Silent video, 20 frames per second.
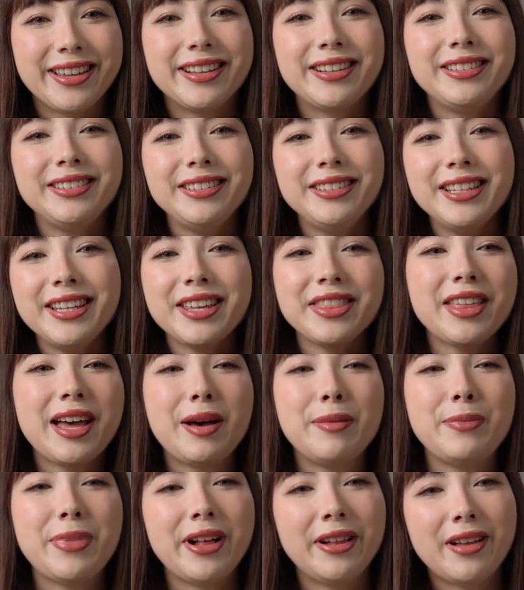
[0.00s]
Click
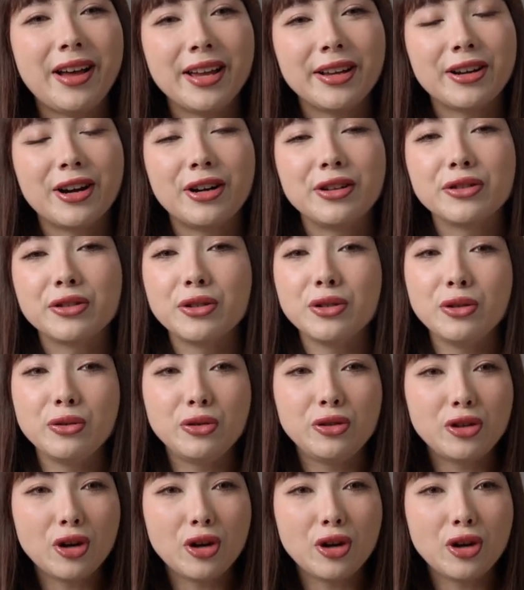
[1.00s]
that bell icon so you